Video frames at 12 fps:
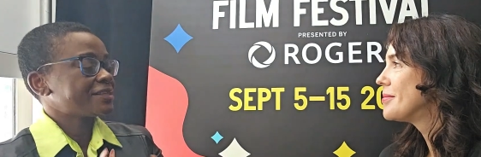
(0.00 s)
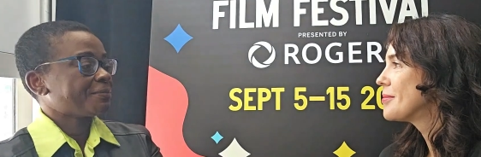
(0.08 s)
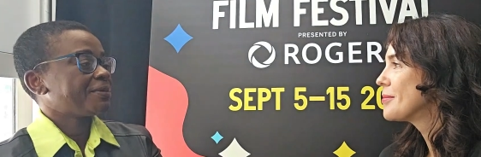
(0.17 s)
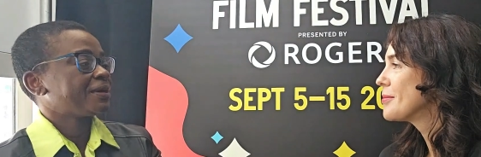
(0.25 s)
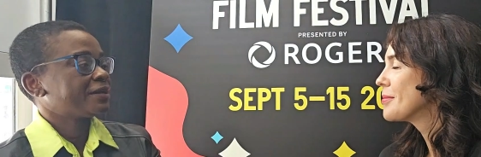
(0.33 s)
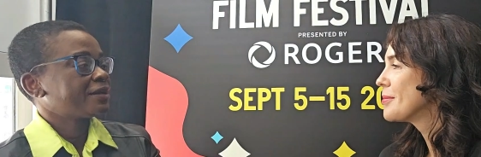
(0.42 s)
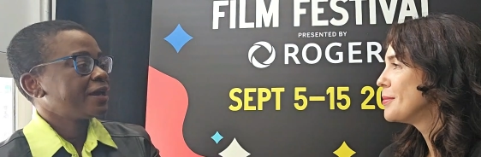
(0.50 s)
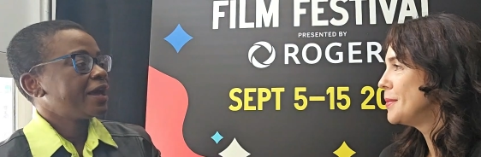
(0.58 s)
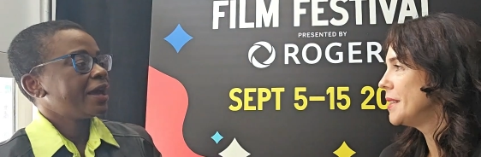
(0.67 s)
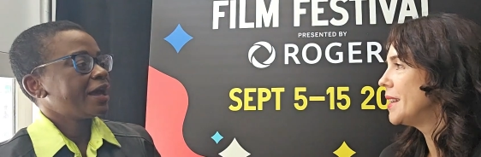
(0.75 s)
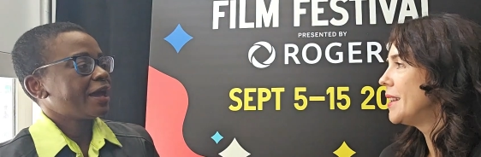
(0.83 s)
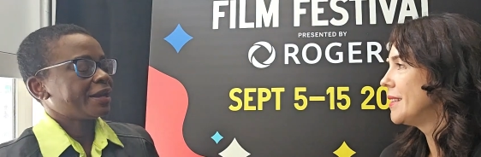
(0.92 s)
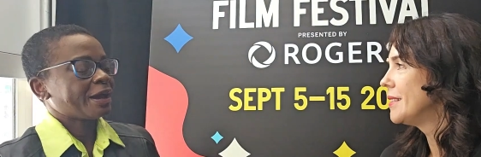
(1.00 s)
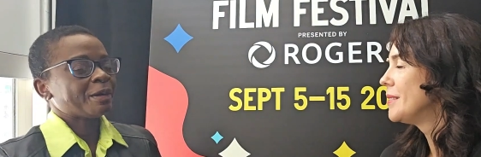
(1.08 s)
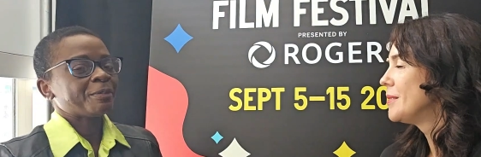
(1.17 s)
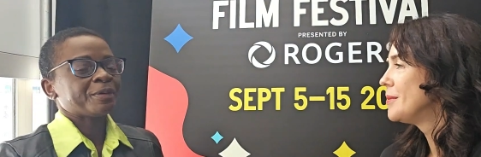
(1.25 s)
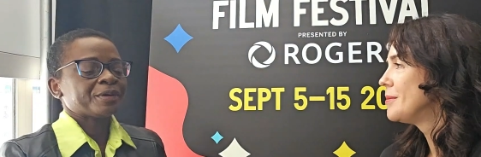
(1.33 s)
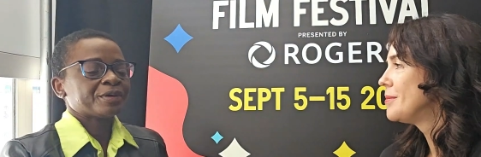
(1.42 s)
Speaker 1: step in yeah. and
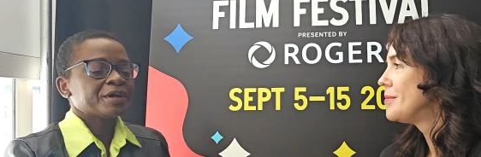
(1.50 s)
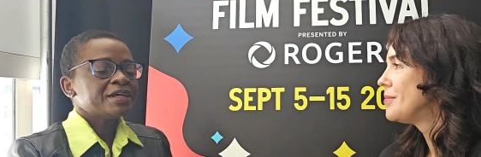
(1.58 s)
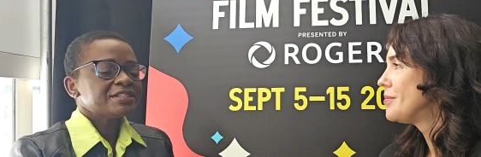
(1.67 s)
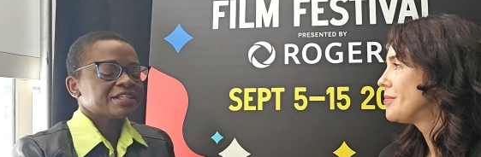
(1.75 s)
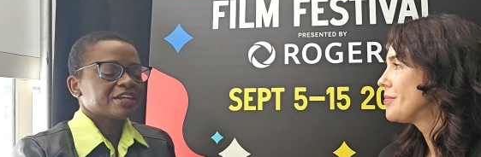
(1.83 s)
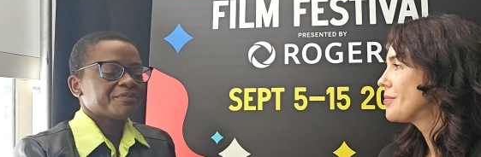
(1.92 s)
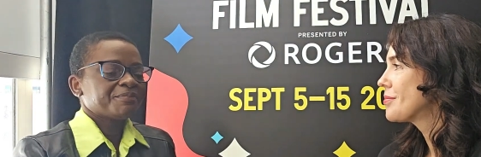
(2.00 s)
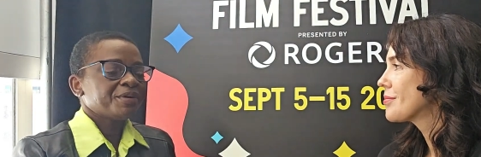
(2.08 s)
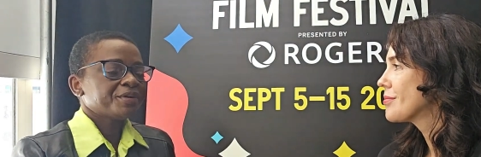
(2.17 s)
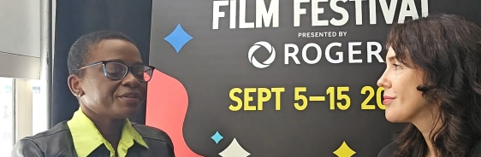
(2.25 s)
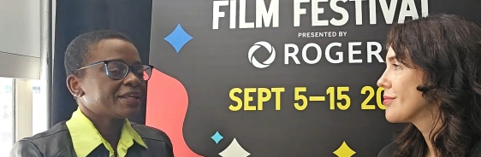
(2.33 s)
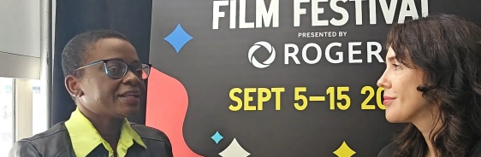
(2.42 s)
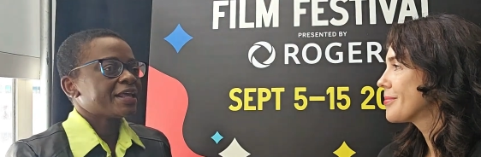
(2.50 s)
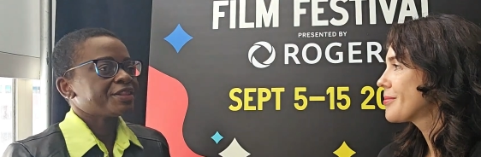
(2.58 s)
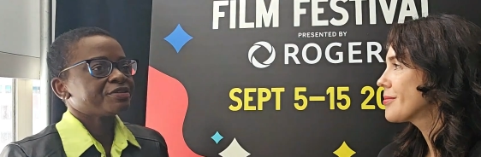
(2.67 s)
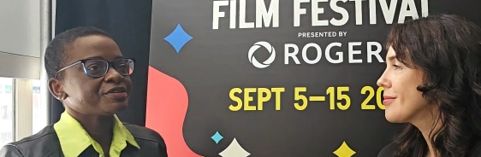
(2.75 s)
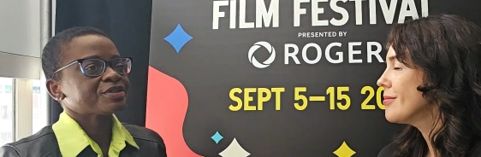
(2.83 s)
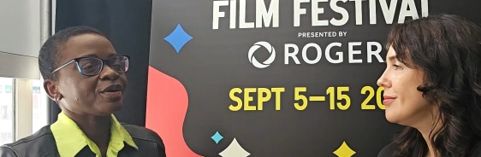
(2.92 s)
help her to give birth. And then
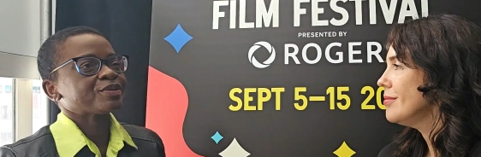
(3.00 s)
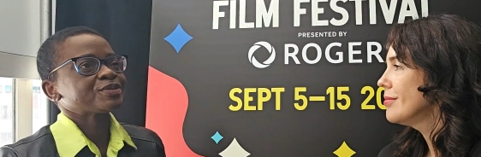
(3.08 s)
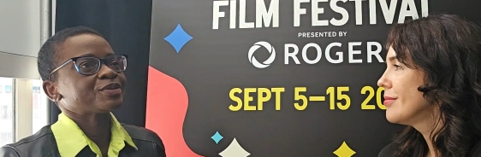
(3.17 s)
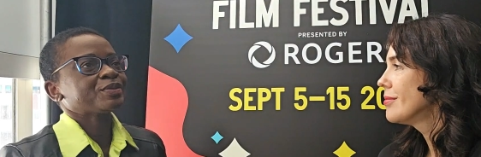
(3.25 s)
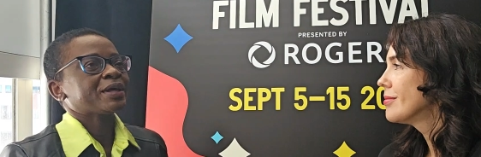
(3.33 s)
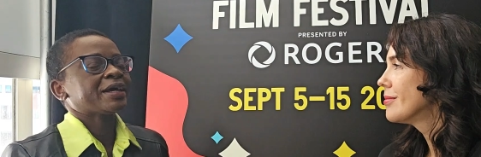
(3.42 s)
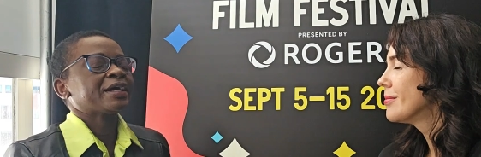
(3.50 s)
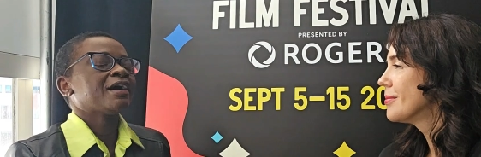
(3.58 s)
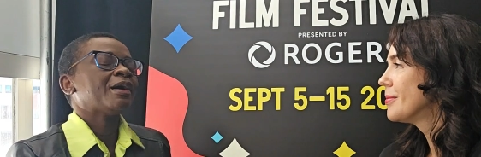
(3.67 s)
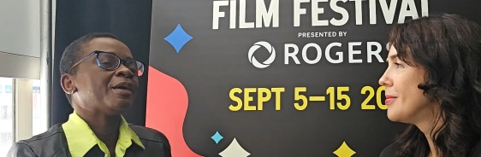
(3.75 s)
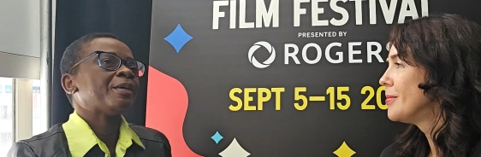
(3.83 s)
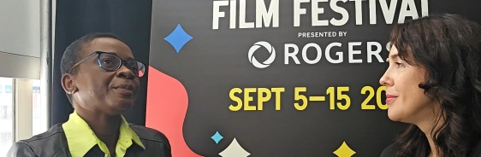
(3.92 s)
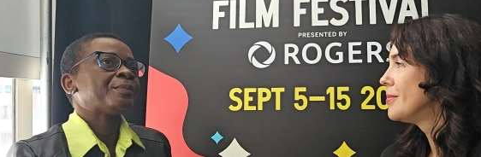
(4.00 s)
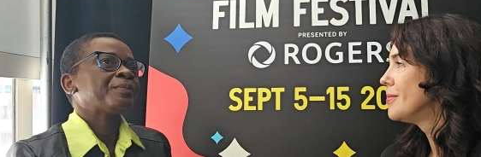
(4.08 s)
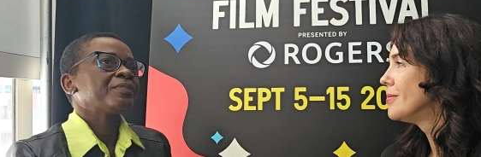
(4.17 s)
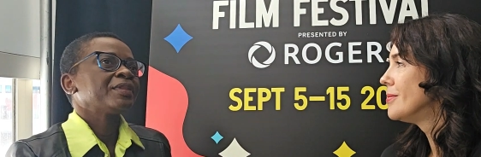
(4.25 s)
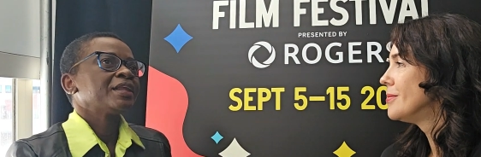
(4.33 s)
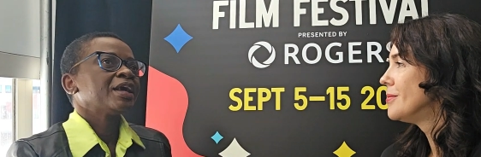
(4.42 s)
there's also like um,
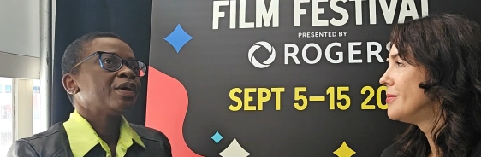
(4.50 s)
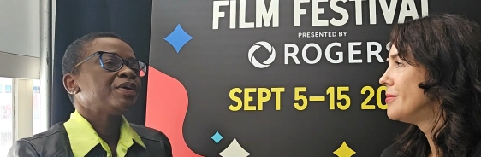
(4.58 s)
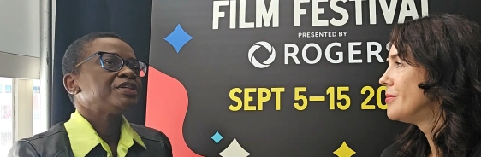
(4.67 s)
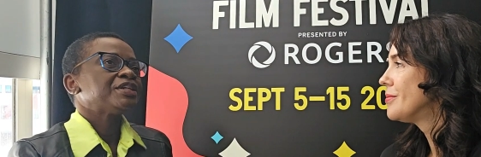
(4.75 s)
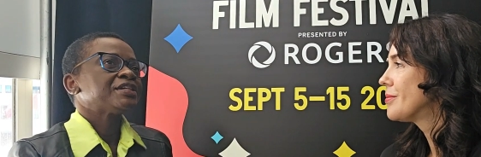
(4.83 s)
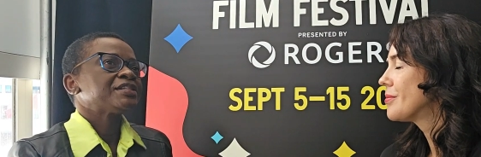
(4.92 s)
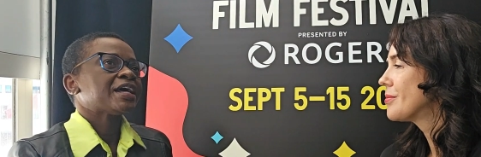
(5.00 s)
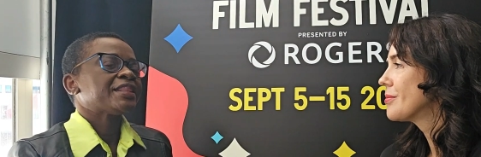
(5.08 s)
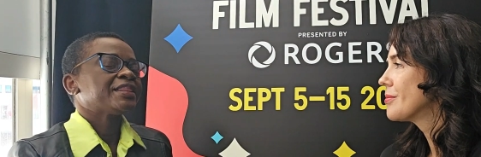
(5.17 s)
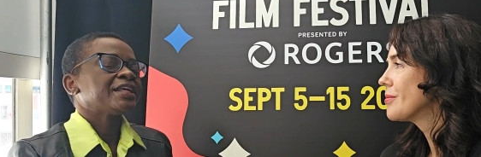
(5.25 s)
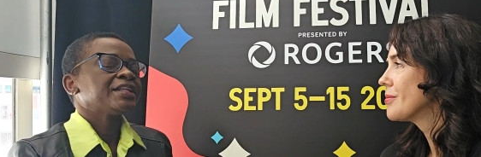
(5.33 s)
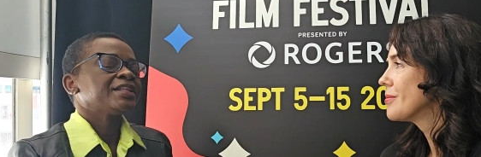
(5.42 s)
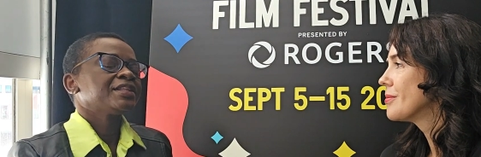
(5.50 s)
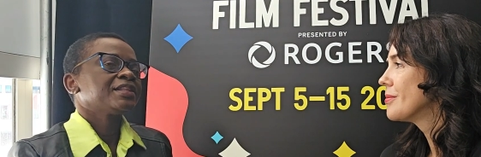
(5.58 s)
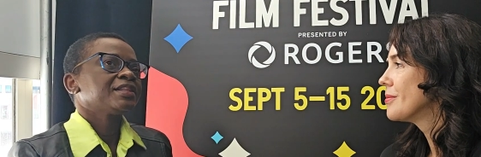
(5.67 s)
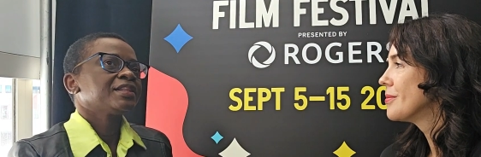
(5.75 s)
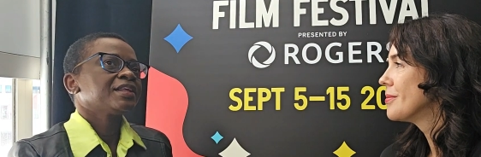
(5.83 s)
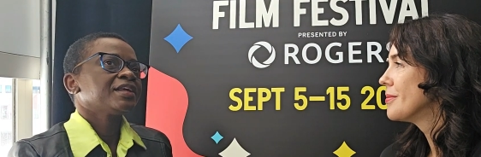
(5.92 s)
just, I think,
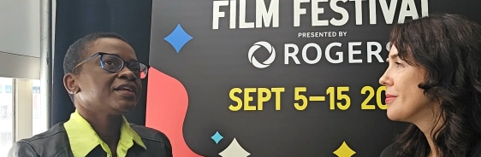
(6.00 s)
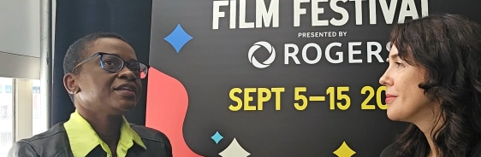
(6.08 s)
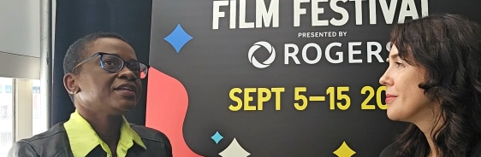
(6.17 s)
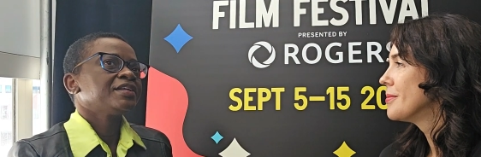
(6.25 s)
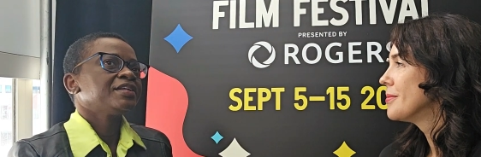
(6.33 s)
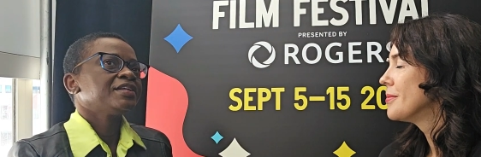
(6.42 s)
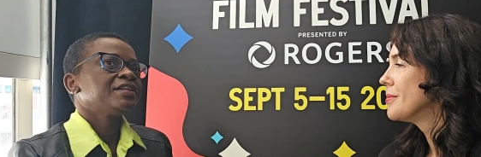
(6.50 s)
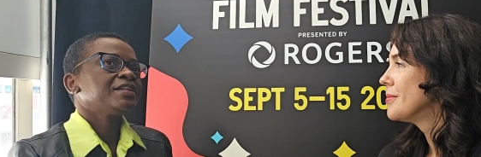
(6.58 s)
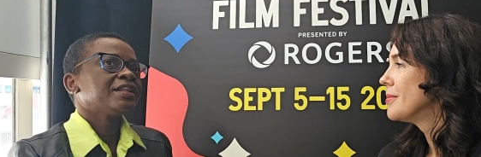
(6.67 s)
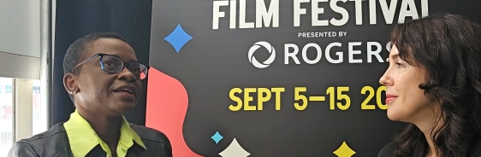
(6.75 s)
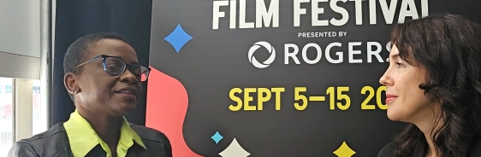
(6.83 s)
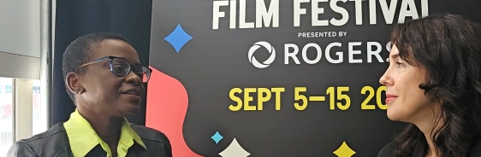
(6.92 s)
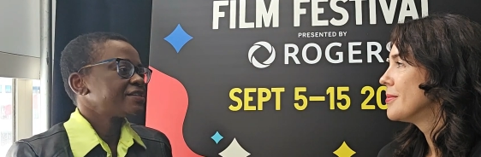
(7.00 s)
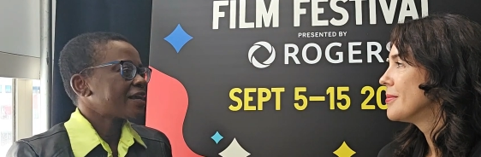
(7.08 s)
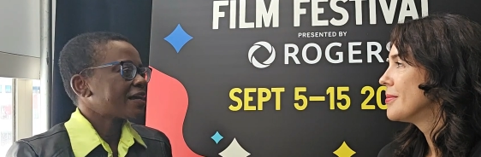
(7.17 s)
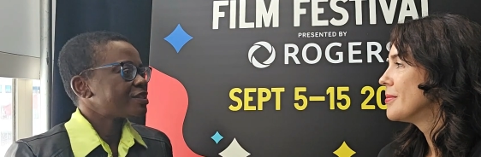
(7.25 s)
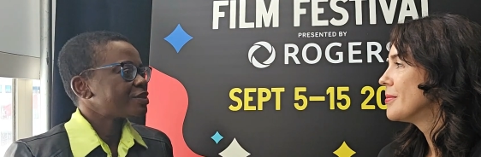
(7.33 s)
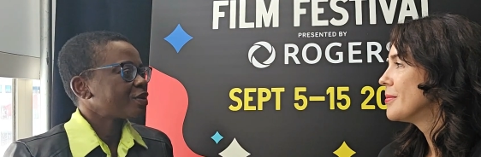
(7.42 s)
like the
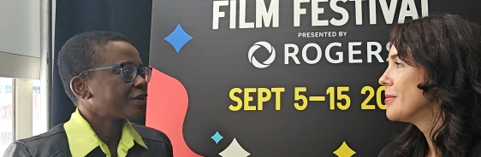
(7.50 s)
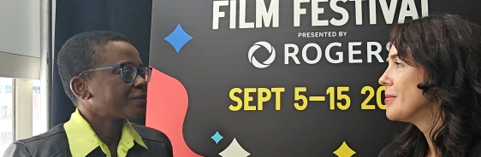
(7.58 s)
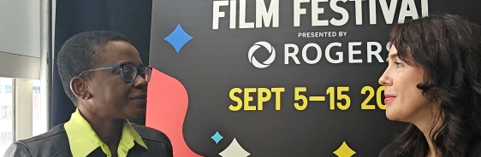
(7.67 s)
sandstorm,